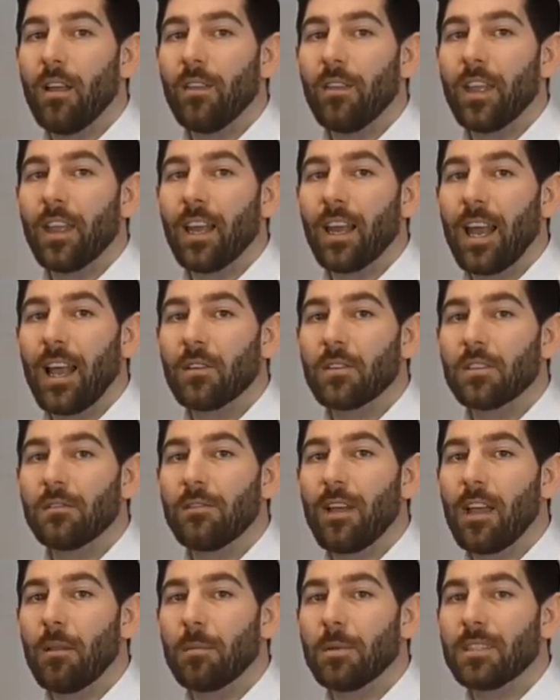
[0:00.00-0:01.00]
that allows
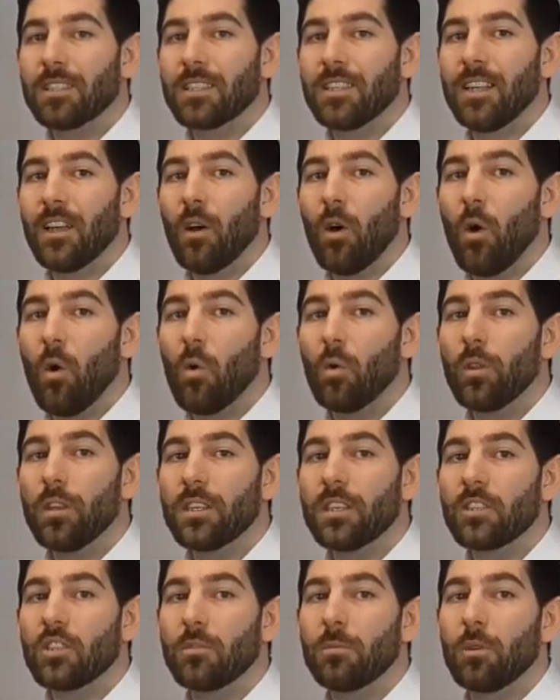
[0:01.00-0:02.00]
developers to knit all the
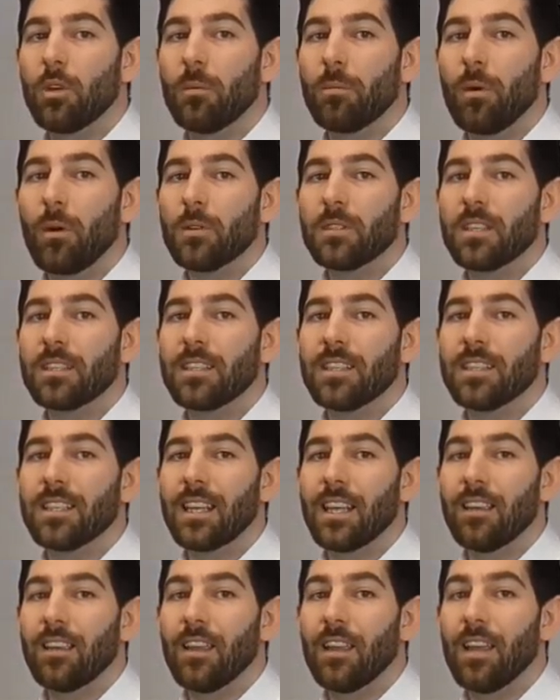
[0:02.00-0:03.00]
distributed processing
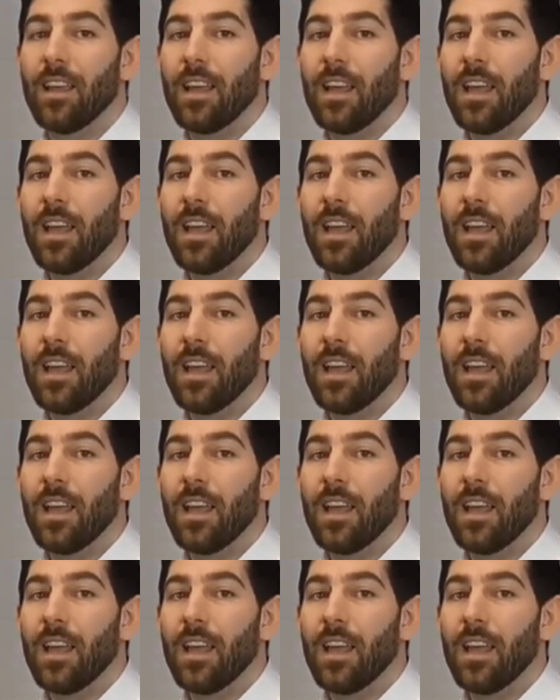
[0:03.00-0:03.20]
together